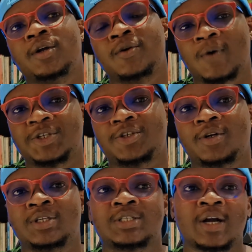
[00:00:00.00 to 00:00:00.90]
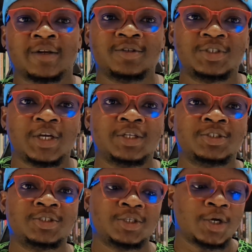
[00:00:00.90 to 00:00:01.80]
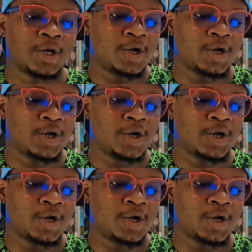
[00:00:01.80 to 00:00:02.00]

the question is, can you change